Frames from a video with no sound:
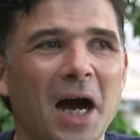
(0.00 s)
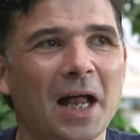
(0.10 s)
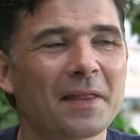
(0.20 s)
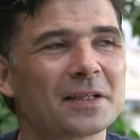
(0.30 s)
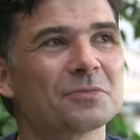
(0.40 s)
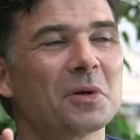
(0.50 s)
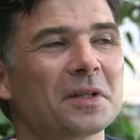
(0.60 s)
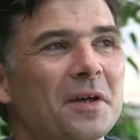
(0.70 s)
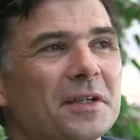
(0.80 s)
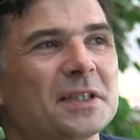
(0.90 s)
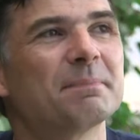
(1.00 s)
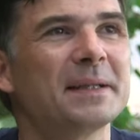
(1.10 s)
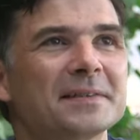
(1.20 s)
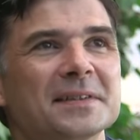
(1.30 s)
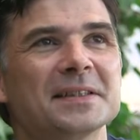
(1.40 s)
I think it's one of the only
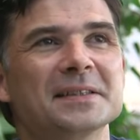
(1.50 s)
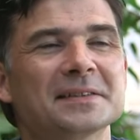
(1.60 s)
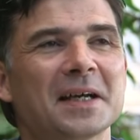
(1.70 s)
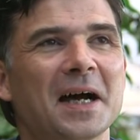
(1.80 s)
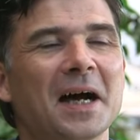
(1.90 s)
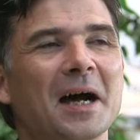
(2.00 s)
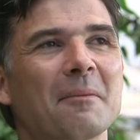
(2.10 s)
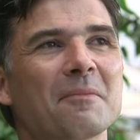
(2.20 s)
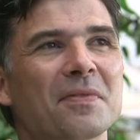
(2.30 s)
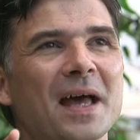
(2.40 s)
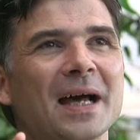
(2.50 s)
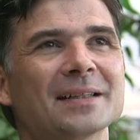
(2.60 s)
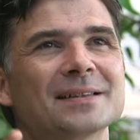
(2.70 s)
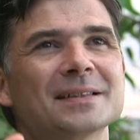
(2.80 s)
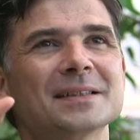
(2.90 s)
species that